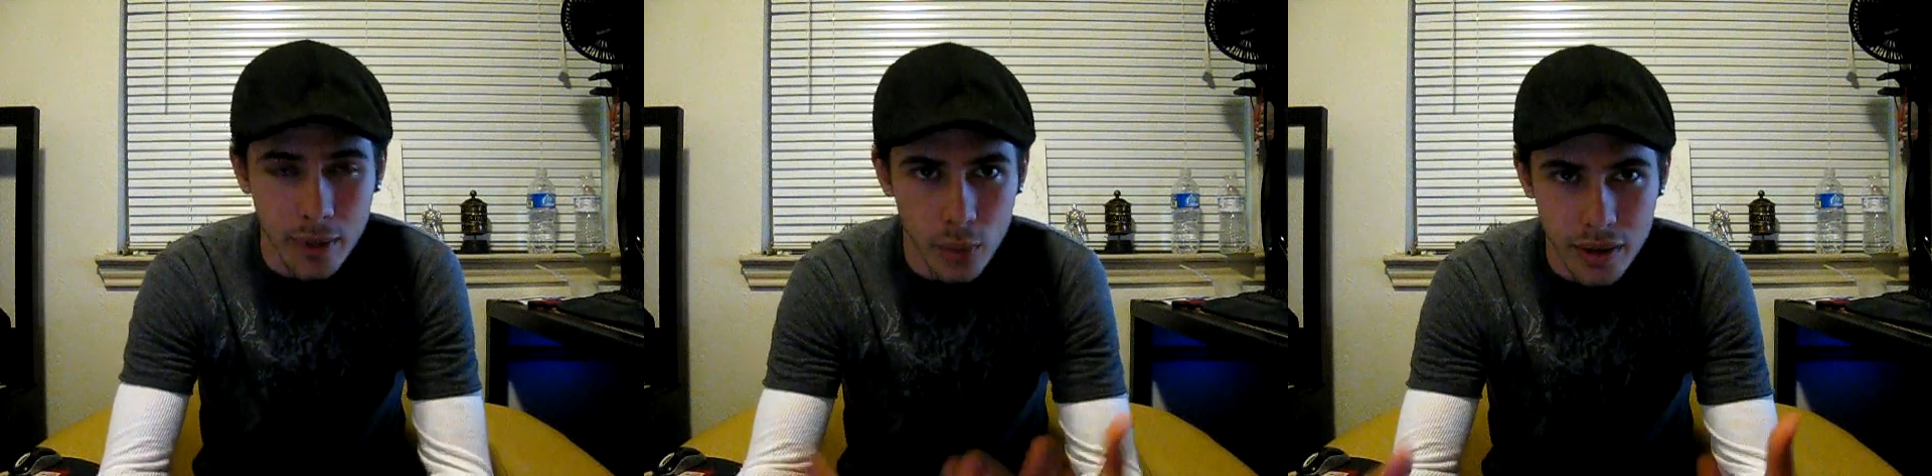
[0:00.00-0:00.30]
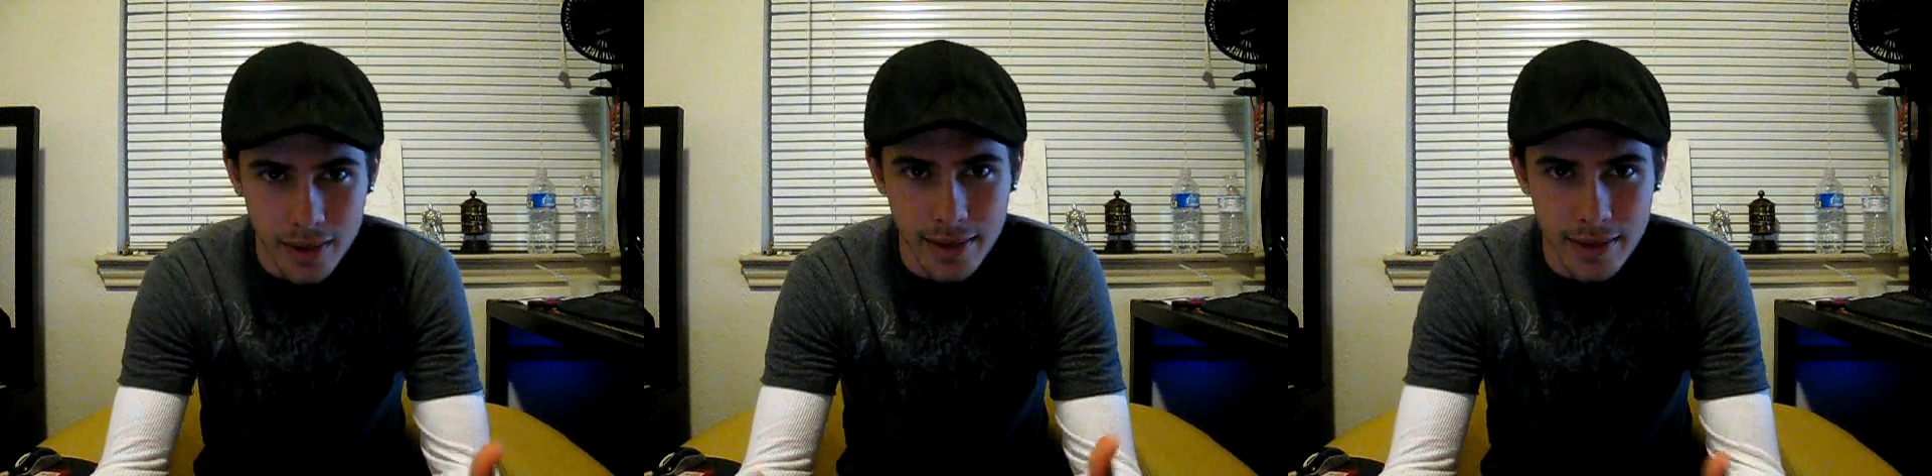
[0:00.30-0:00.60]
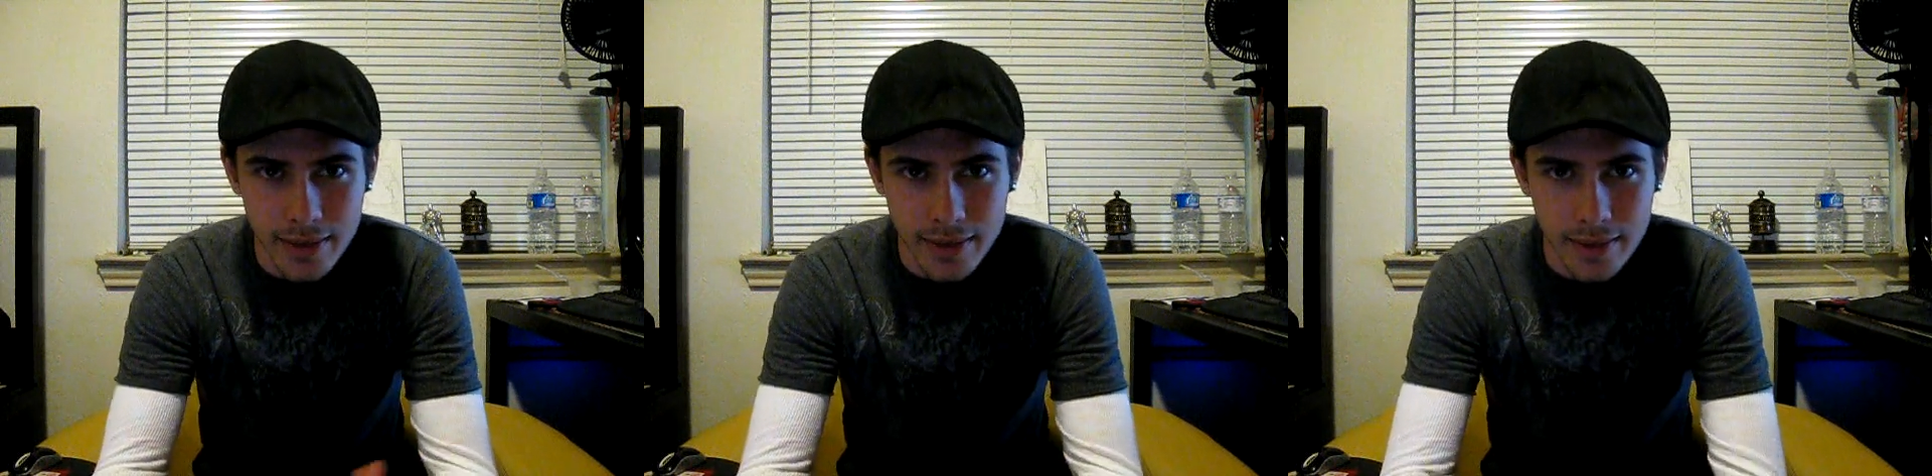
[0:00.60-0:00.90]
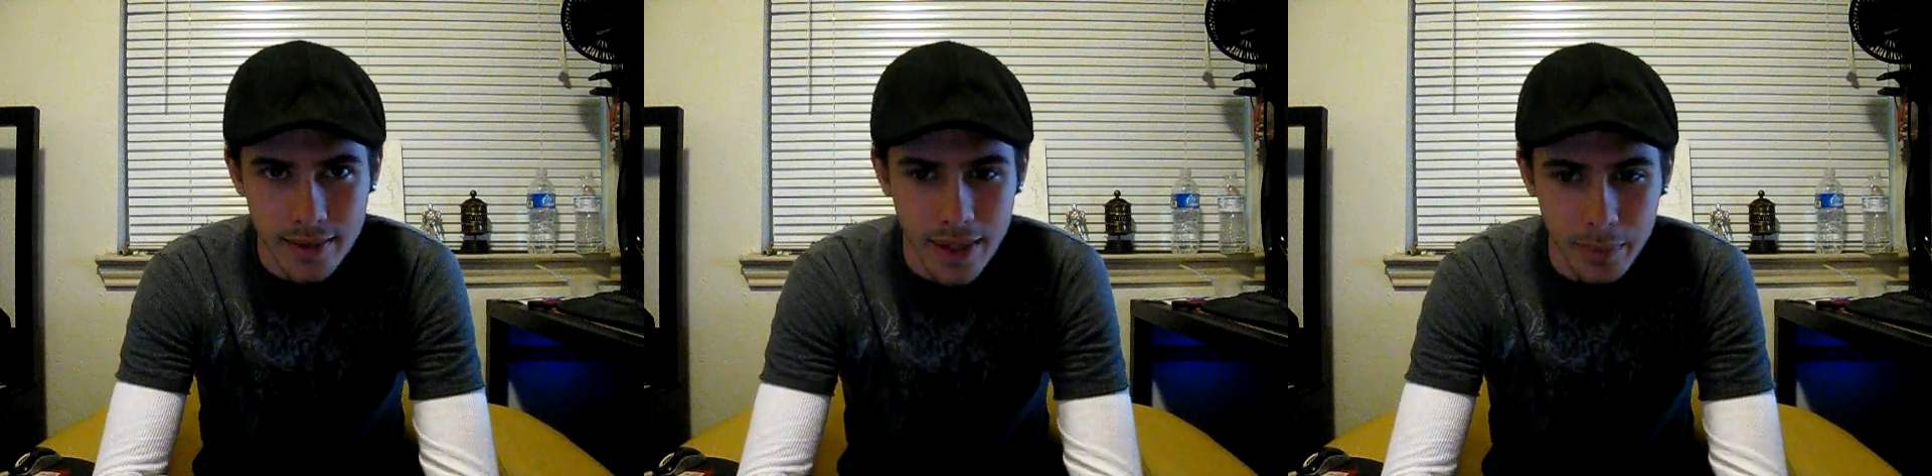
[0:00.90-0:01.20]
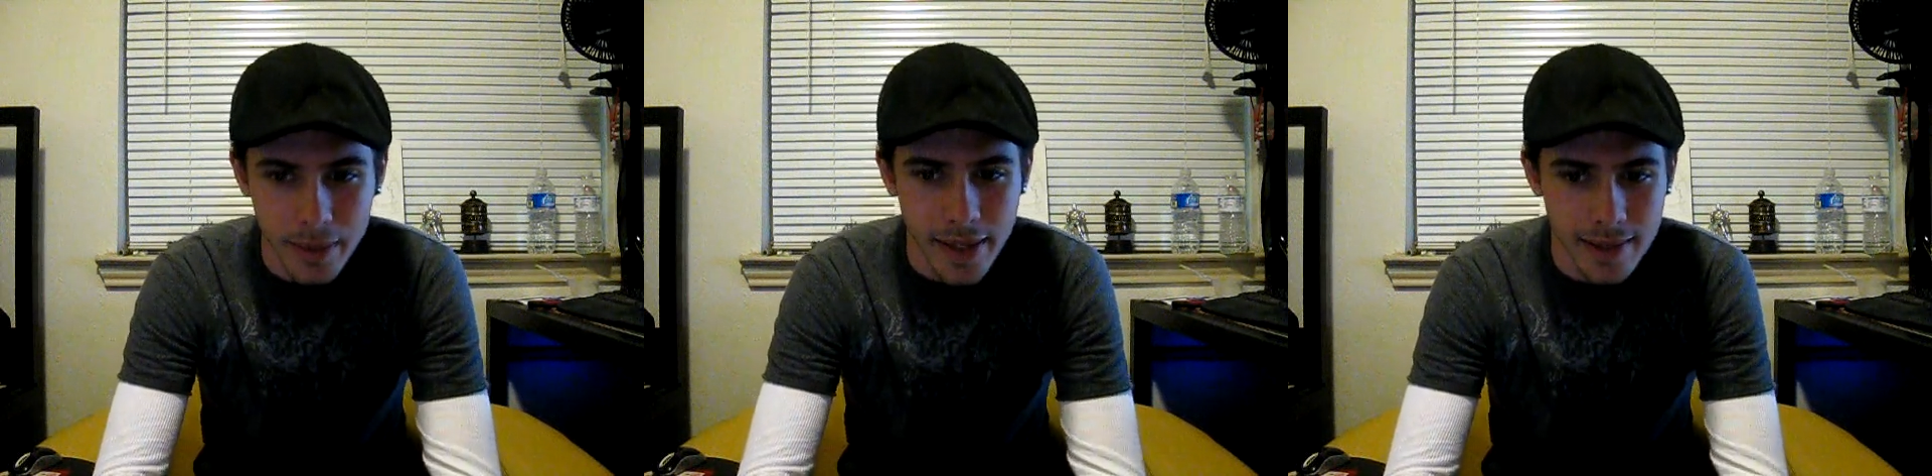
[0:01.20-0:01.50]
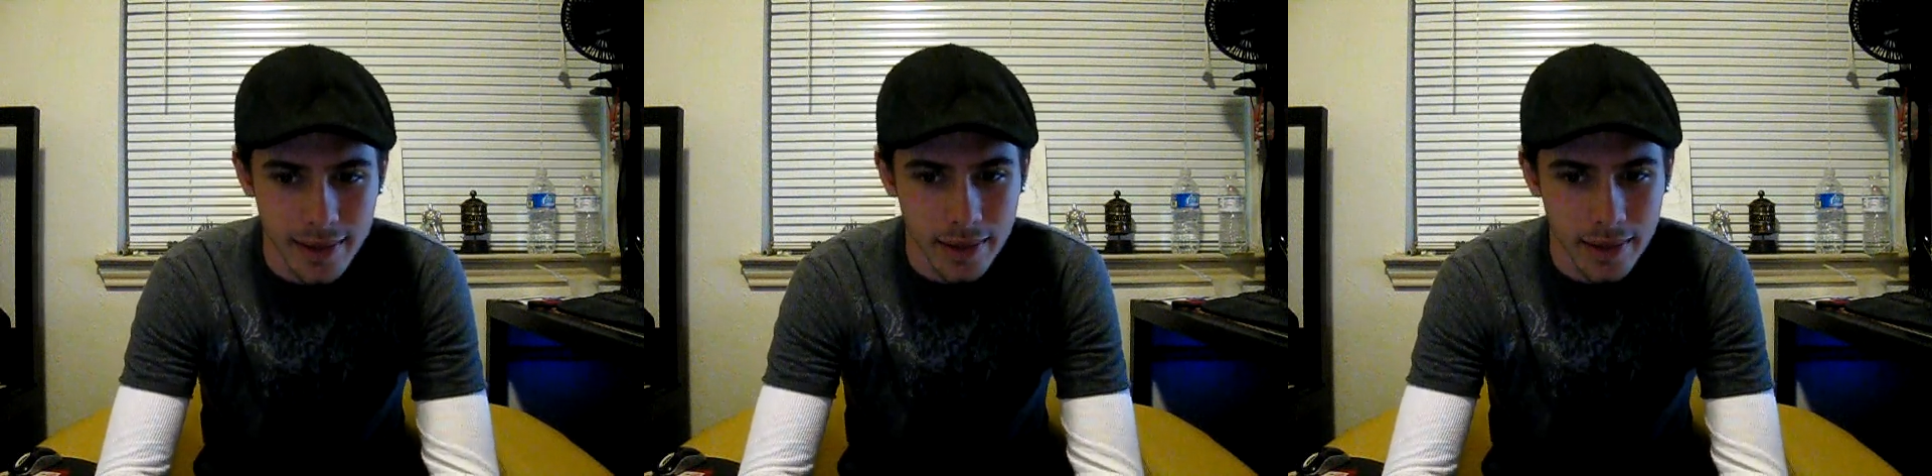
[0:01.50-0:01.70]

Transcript: in which these take place,